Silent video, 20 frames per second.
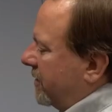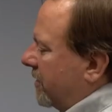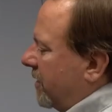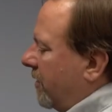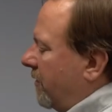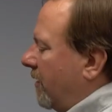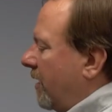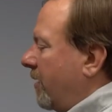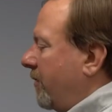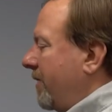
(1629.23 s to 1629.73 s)

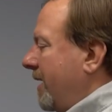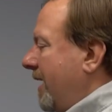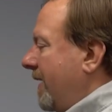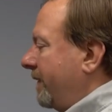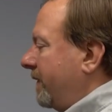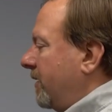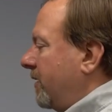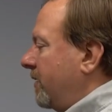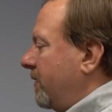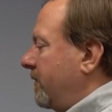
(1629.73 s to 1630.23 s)
so all we have
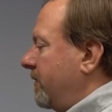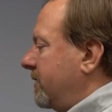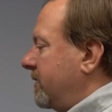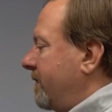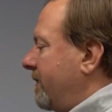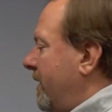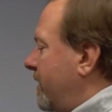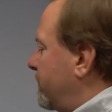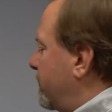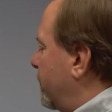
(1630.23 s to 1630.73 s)
to do is
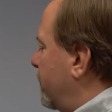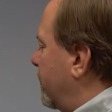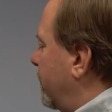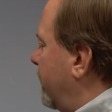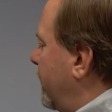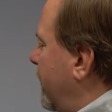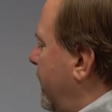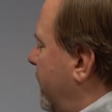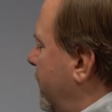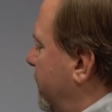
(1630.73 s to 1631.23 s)
measure the
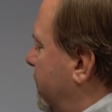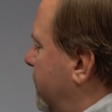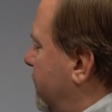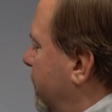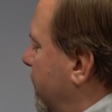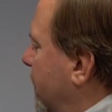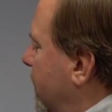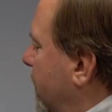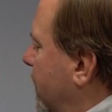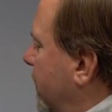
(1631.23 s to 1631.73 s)
leakage
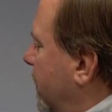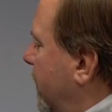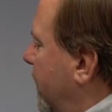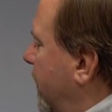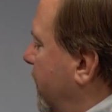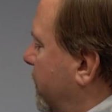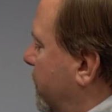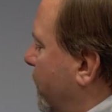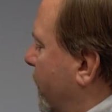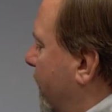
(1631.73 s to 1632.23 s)
to
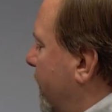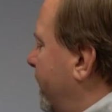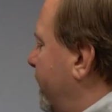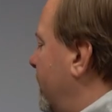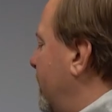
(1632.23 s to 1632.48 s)
each one of